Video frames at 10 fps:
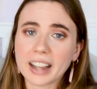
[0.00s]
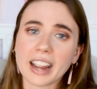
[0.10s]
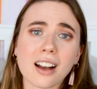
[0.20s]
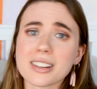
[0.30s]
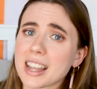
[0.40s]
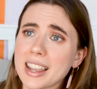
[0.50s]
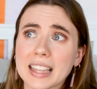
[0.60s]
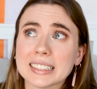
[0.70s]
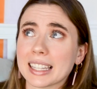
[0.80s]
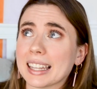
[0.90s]
I guarantee
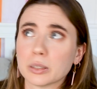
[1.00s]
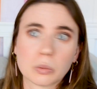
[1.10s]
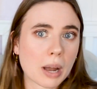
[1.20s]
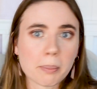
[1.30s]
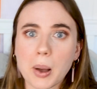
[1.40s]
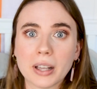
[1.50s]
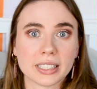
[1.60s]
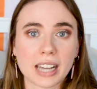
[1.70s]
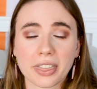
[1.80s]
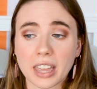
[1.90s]
there's at least one
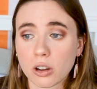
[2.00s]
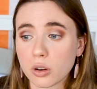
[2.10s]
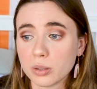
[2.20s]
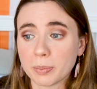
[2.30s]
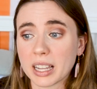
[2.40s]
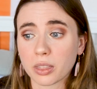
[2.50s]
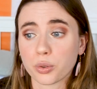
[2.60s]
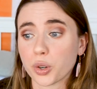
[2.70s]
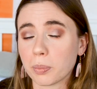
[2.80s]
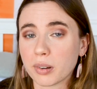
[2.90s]
person out there who's been
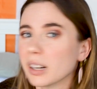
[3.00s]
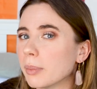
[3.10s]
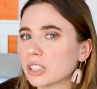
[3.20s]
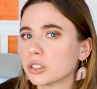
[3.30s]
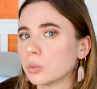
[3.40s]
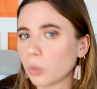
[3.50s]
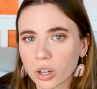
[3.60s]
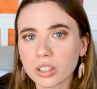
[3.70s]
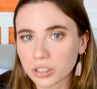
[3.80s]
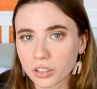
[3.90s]
through pretty much
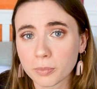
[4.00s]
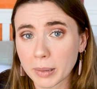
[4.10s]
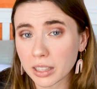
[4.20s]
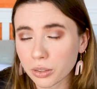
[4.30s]
what you've been